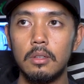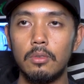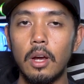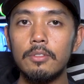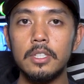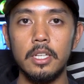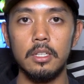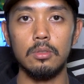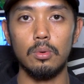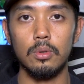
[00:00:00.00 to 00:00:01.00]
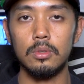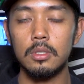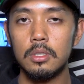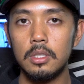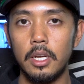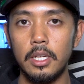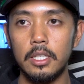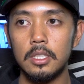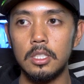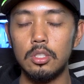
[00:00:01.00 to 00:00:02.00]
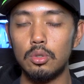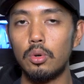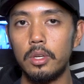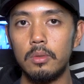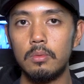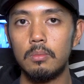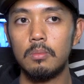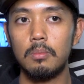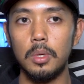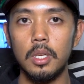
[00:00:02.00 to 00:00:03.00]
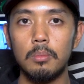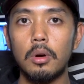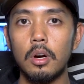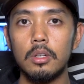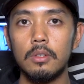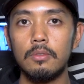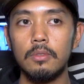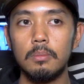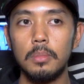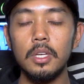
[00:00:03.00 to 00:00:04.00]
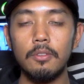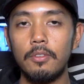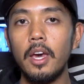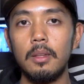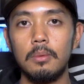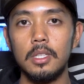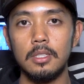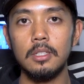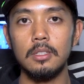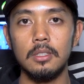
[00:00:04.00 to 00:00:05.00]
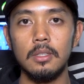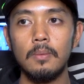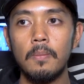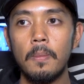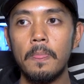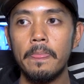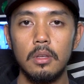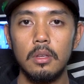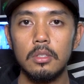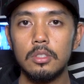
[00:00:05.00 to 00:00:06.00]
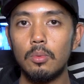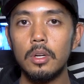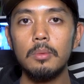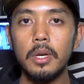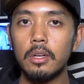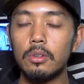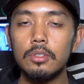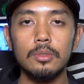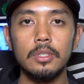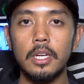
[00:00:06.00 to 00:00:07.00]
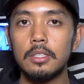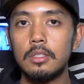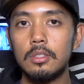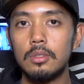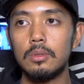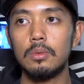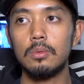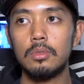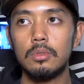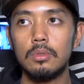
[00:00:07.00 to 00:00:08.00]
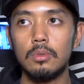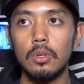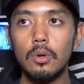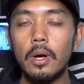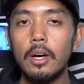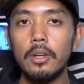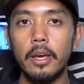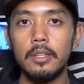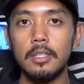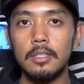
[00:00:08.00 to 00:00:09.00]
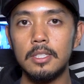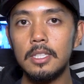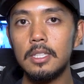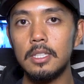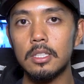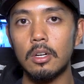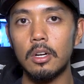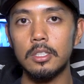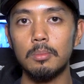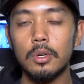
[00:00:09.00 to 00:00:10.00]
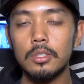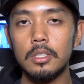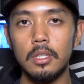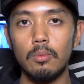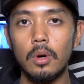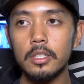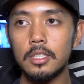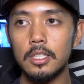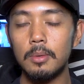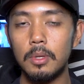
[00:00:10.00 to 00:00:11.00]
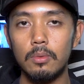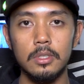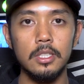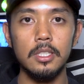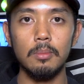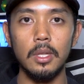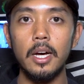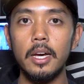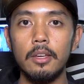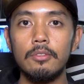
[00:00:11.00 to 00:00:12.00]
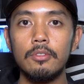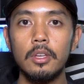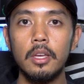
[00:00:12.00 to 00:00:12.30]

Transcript: gravitated towards, and I just enjoyed being a fan, essentially. So one of my goals was actually to go out and see these cars in person and watch them and see them live.